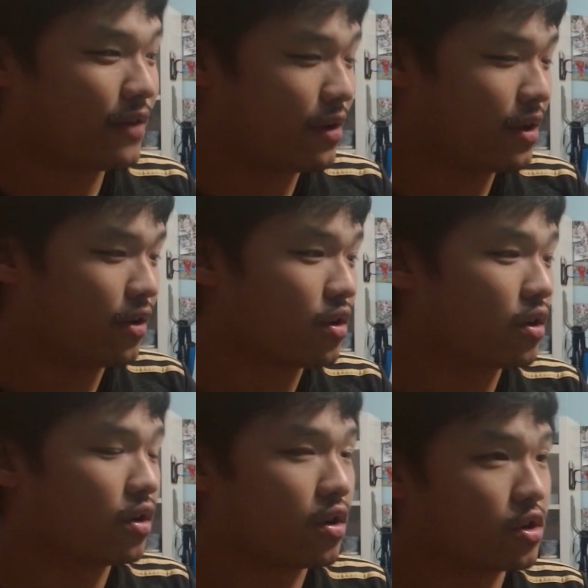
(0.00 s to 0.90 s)
very
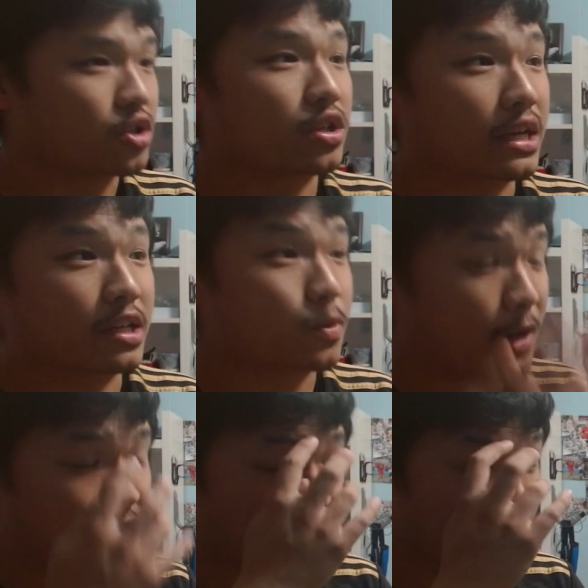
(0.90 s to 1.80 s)
harshly, and
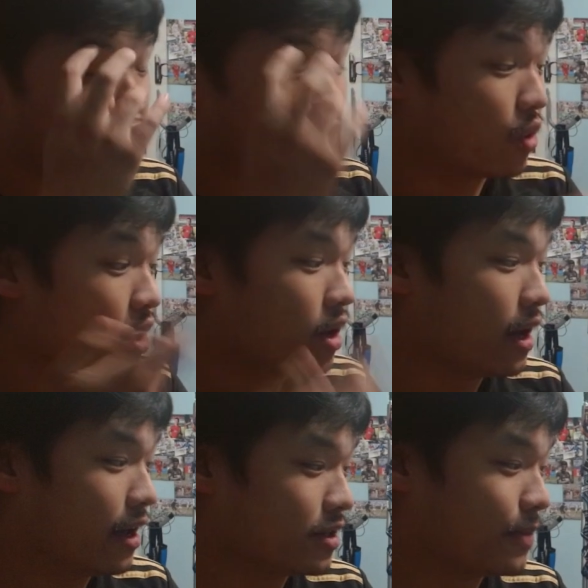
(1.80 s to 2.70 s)
especially, you know,
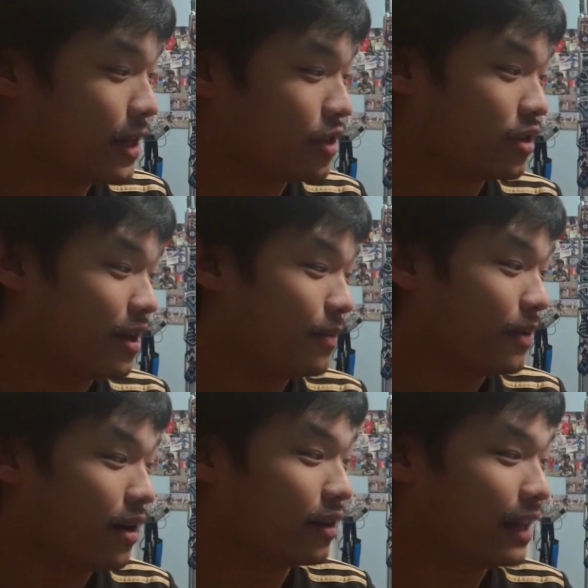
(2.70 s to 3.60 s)
as I mentioned,
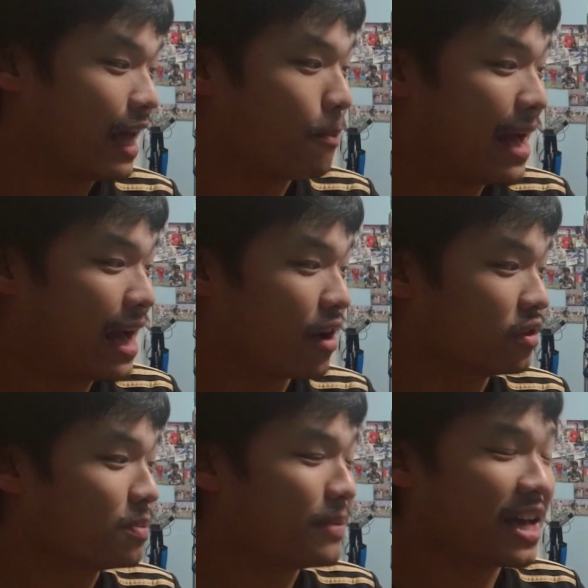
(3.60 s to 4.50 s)
him allowed back
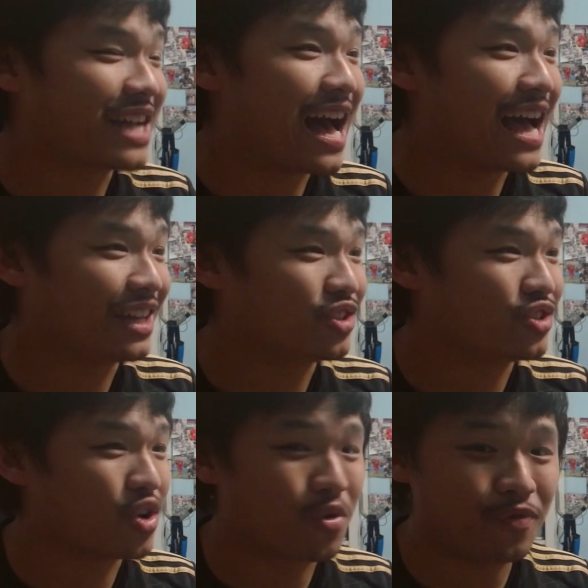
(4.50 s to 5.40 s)
on the pitch. I
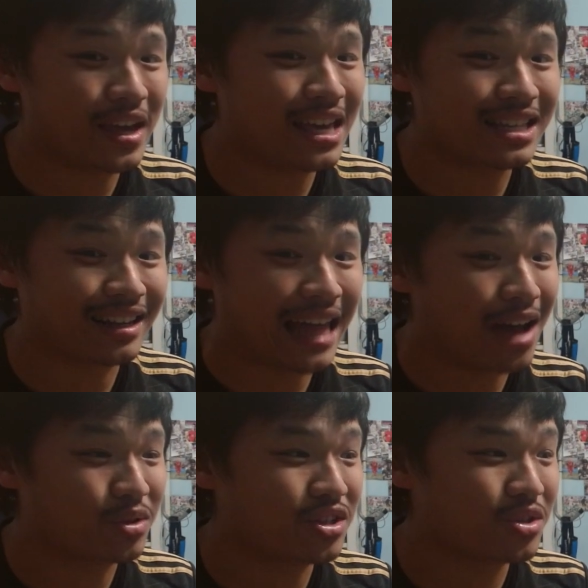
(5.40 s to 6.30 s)
don't think he's
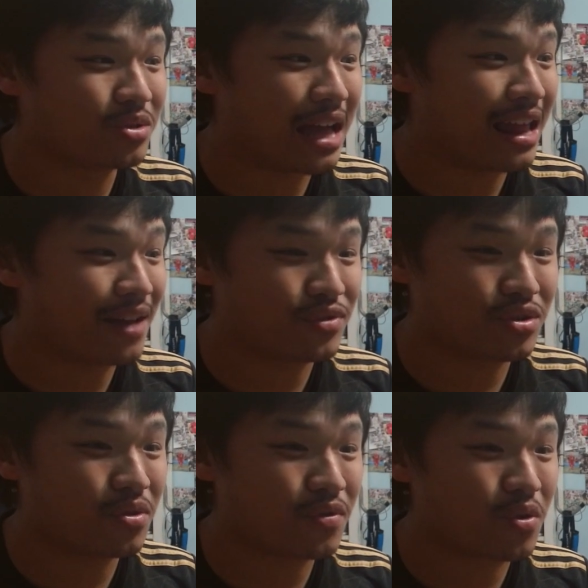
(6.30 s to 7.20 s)
allowed to do that
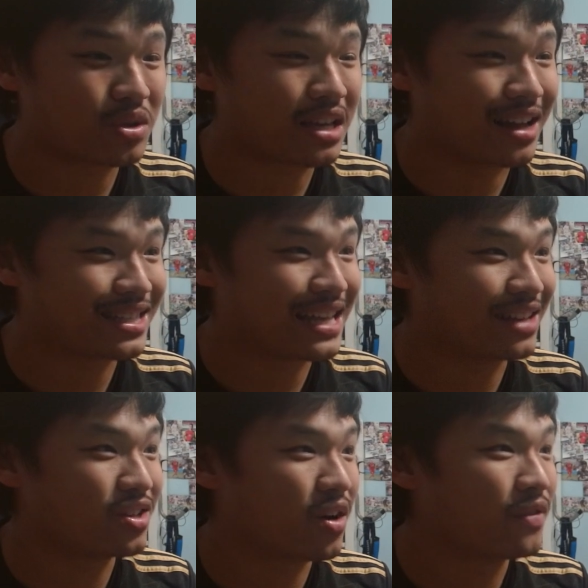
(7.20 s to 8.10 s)
after you, of course, got
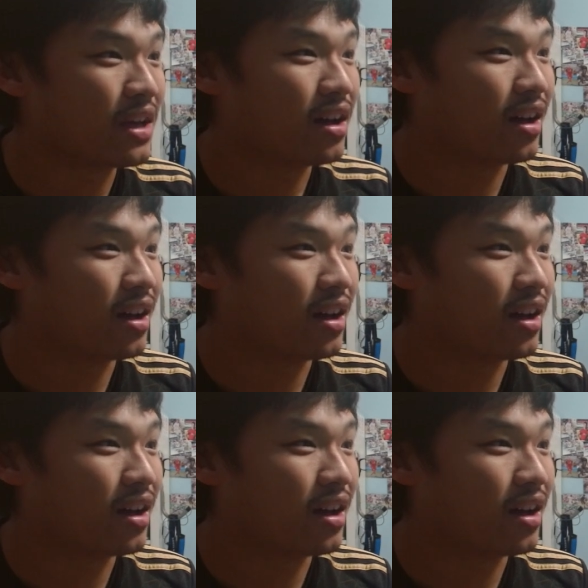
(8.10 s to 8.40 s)
sent off